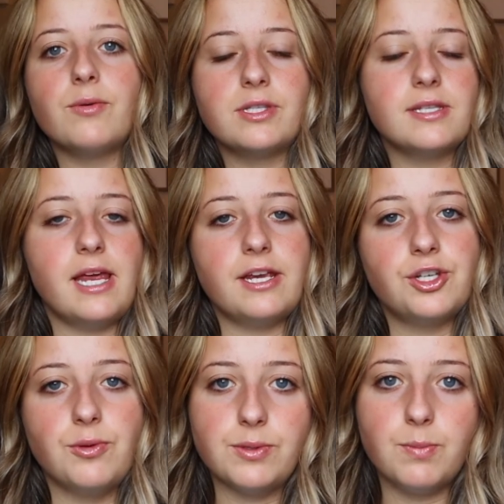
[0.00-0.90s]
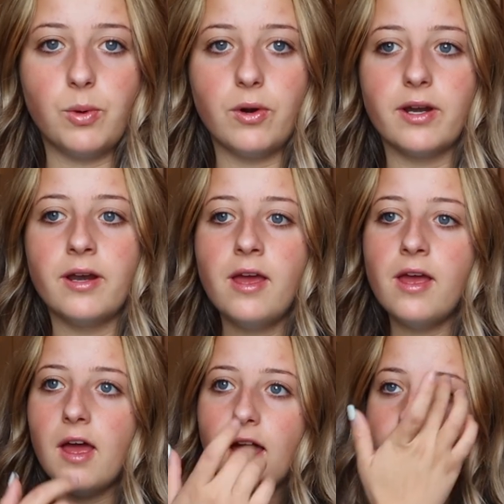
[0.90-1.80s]
was the day she was born,
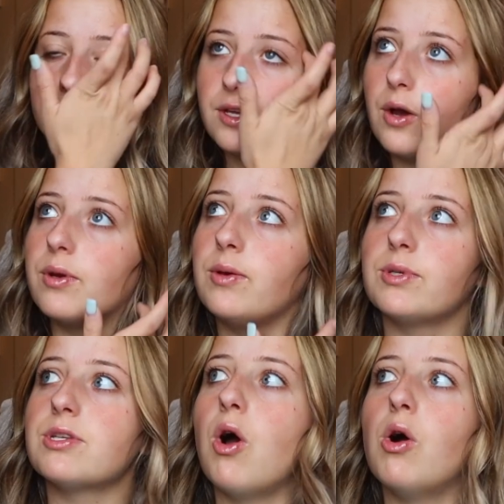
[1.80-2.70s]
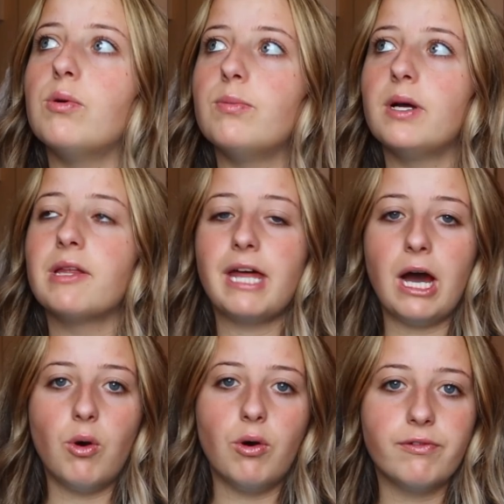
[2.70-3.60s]
and so he was home
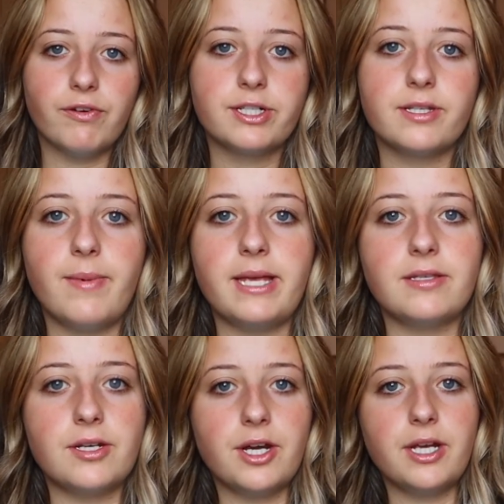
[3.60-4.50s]
that whole first semester.